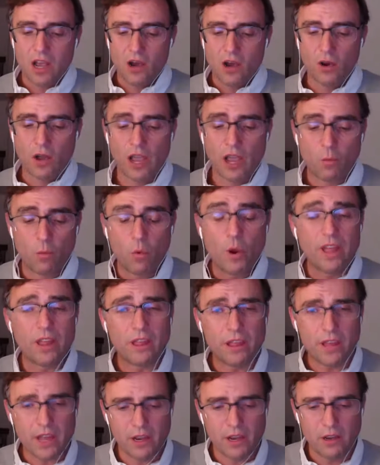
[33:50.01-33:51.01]
okay, we
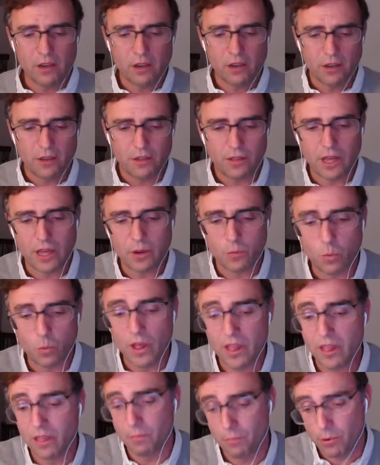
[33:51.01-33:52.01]
think that
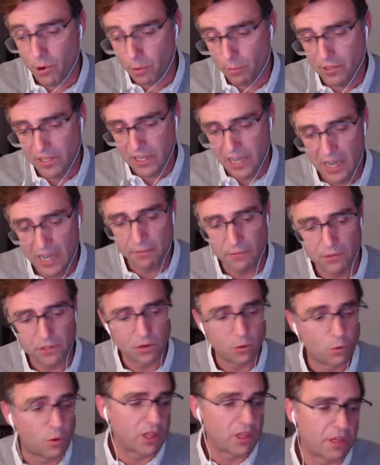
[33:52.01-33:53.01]
with the proper team,
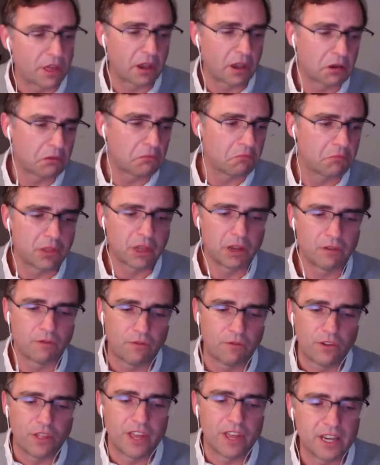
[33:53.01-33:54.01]
so we think that
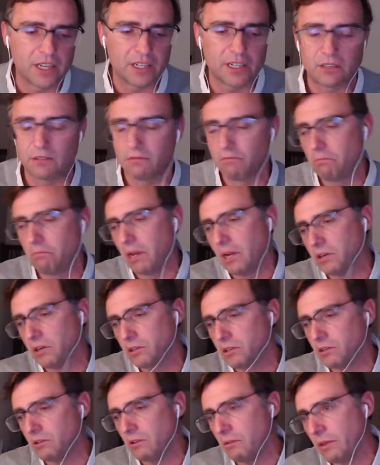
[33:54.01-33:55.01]
for this, because
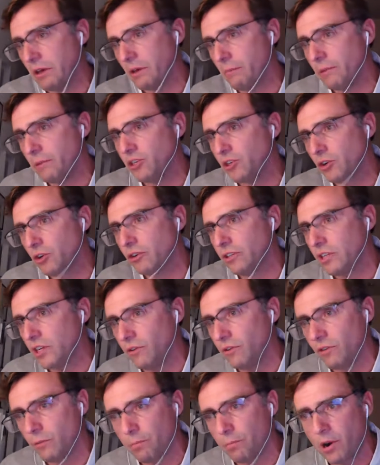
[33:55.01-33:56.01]
of the maturity
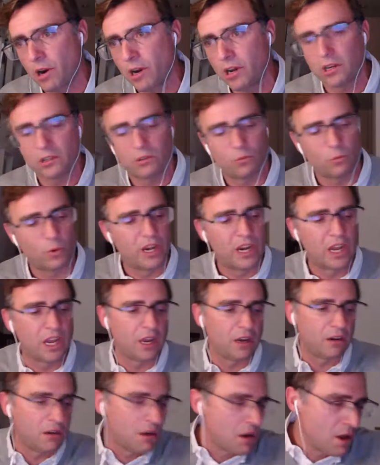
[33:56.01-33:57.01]
of the product, we
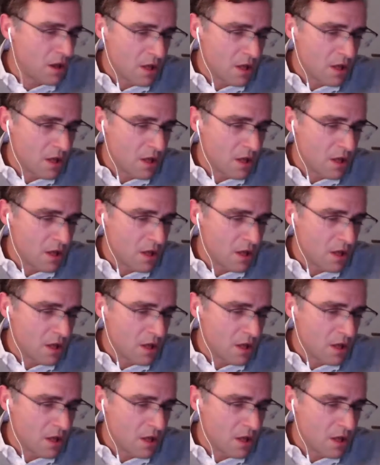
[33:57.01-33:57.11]
need